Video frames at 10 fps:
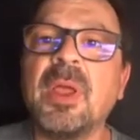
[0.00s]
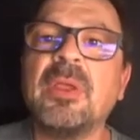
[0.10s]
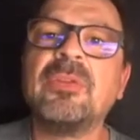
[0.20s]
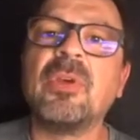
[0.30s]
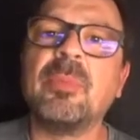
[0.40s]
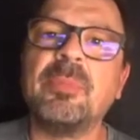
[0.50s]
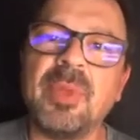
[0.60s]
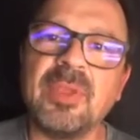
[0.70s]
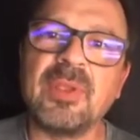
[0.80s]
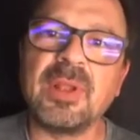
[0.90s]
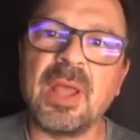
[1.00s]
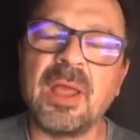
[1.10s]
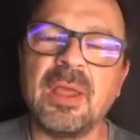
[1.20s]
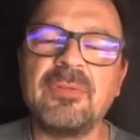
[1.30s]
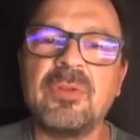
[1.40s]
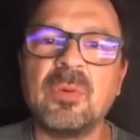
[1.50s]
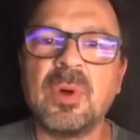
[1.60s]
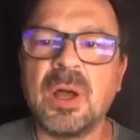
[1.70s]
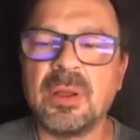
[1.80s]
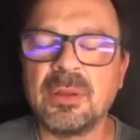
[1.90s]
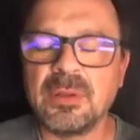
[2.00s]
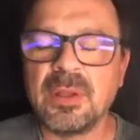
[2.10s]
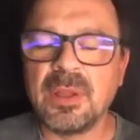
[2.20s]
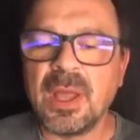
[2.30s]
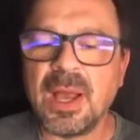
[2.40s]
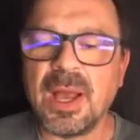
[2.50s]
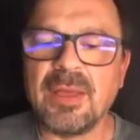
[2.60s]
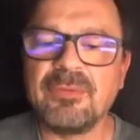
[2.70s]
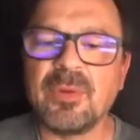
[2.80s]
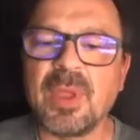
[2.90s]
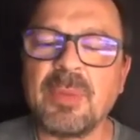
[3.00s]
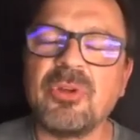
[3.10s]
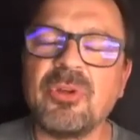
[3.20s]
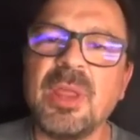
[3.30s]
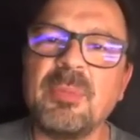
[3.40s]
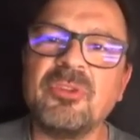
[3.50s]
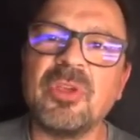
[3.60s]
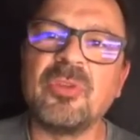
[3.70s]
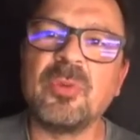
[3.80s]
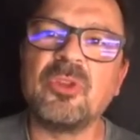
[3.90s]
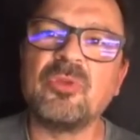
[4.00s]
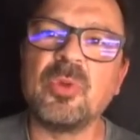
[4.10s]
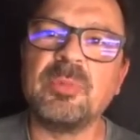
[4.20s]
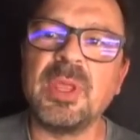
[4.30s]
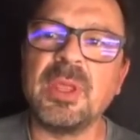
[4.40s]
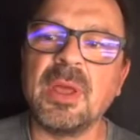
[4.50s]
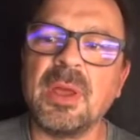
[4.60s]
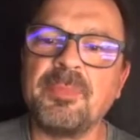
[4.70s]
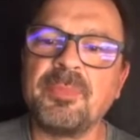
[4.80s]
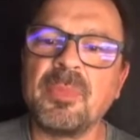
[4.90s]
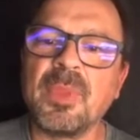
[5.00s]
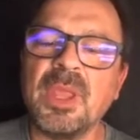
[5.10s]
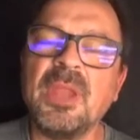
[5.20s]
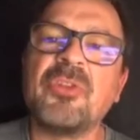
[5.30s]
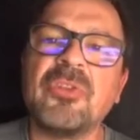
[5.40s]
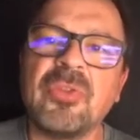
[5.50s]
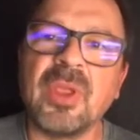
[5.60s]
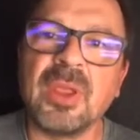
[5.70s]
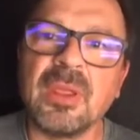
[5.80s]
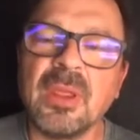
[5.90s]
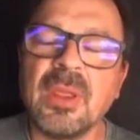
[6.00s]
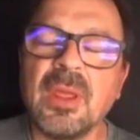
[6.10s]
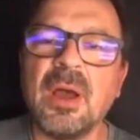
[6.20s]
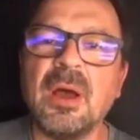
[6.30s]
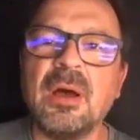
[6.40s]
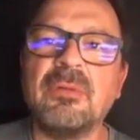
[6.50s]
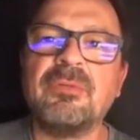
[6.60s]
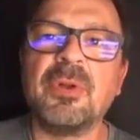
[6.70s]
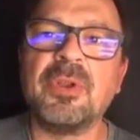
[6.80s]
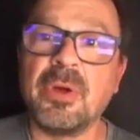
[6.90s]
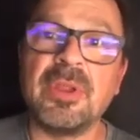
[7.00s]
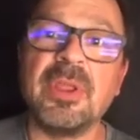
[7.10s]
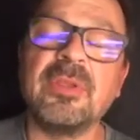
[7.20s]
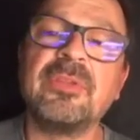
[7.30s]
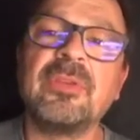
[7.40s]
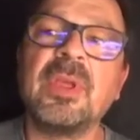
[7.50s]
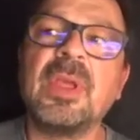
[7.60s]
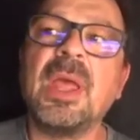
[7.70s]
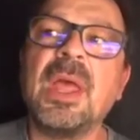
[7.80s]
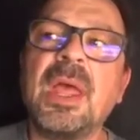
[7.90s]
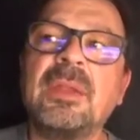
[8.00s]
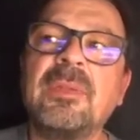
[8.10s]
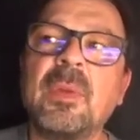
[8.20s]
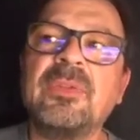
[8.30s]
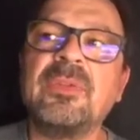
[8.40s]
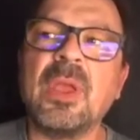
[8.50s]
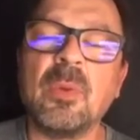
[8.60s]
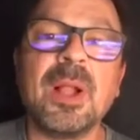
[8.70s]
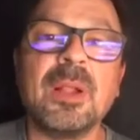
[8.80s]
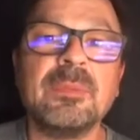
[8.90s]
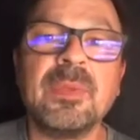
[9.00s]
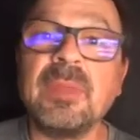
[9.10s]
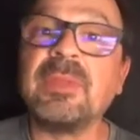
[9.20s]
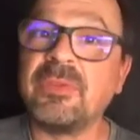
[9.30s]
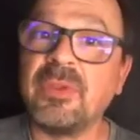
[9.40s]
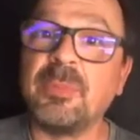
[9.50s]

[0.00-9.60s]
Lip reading: So basically, I have to capture images which would be interesting for the audience, and they would say, well, they see the